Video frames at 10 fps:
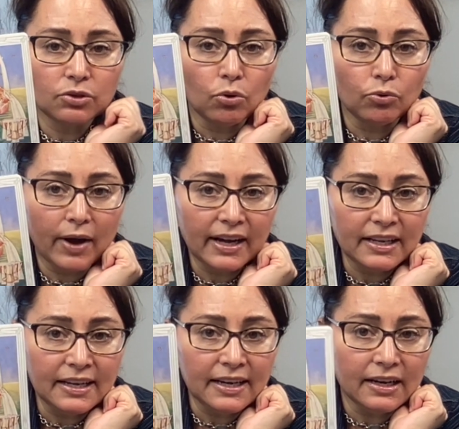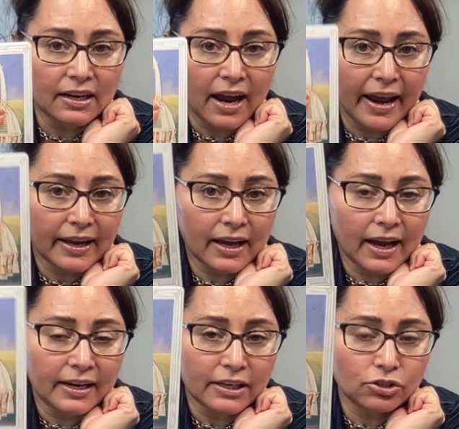already like
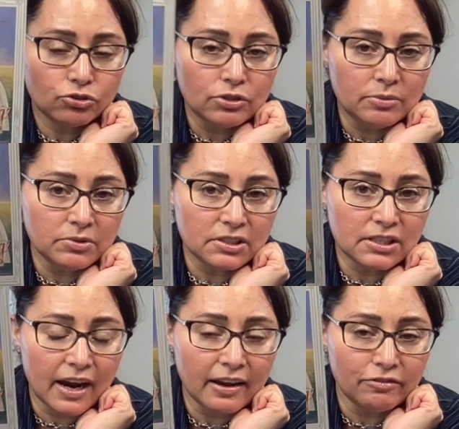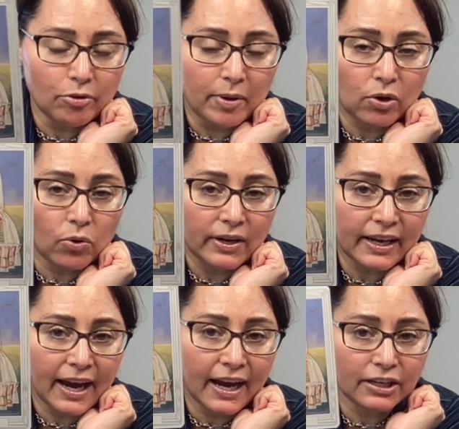an extreme desire for Bitcoin
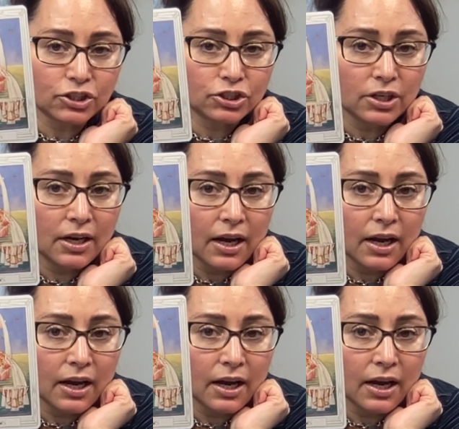Cash.